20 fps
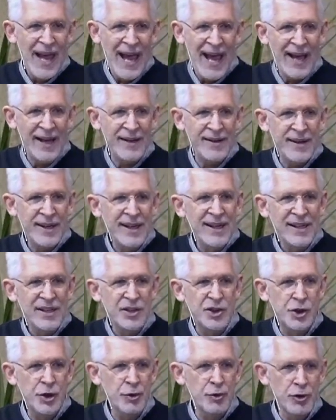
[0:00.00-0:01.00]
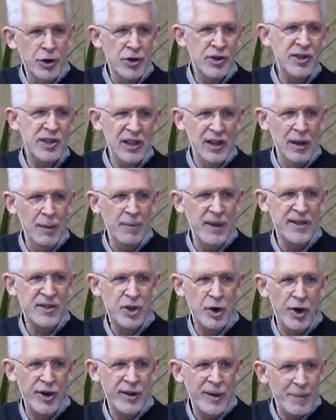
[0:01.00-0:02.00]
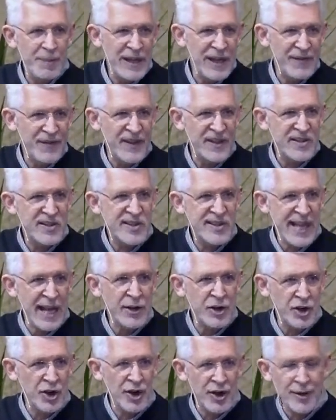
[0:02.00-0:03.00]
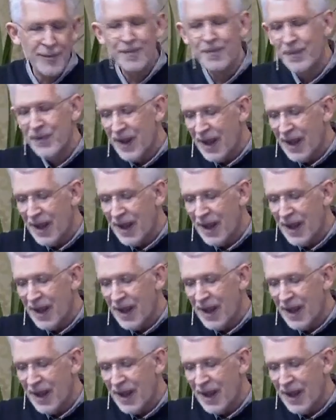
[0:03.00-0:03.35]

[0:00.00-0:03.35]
And Jerusalem is going to be at the center